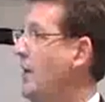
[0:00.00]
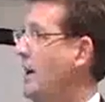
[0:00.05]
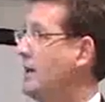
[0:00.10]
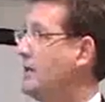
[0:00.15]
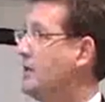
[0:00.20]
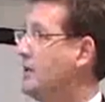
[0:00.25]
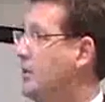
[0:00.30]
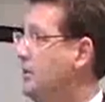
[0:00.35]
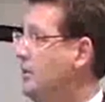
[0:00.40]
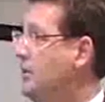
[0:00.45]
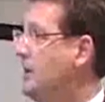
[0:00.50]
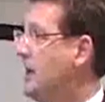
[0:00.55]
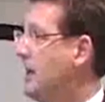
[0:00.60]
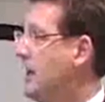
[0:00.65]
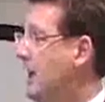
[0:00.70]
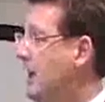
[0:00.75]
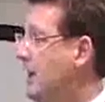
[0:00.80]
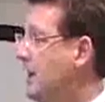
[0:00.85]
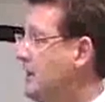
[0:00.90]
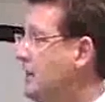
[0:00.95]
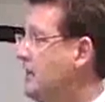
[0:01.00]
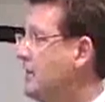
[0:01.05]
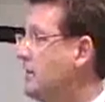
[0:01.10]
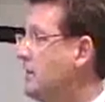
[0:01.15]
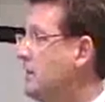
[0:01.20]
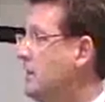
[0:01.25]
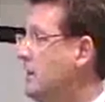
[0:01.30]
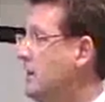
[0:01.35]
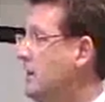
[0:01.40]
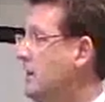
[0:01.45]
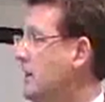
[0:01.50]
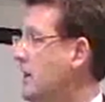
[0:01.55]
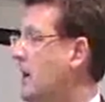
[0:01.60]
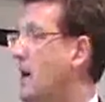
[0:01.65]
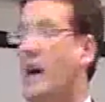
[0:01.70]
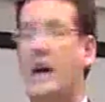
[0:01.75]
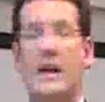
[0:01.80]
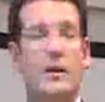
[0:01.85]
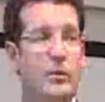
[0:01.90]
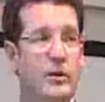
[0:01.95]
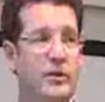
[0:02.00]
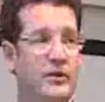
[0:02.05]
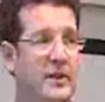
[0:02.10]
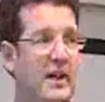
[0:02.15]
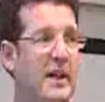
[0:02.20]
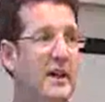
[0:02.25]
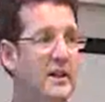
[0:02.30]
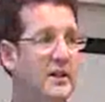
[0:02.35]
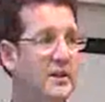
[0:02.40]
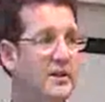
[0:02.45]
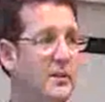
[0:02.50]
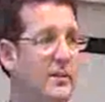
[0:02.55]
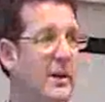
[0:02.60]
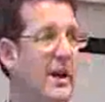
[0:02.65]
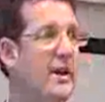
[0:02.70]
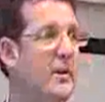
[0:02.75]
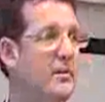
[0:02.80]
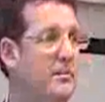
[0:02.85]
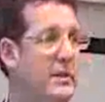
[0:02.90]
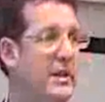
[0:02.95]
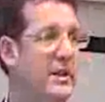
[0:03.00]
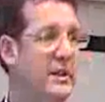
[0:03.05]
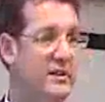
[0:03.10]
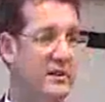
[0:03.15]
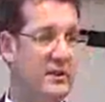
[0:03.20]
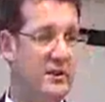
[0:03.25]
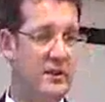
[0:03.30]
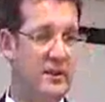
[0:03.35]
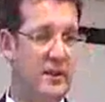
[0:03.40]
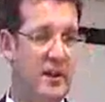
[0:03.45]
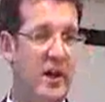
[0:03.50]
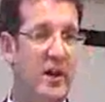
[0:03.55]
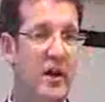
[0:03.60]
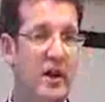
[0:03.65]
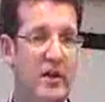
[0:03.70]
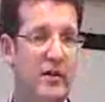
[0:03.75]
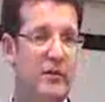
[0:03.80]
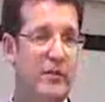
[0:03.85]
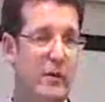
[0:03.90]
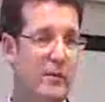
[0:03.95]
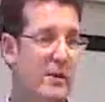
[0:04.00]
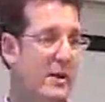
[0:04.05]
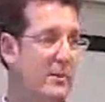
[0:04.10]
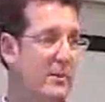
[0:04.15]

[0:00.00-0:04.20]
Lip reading: Go back 2 decades and it would have taken us about a minute. And I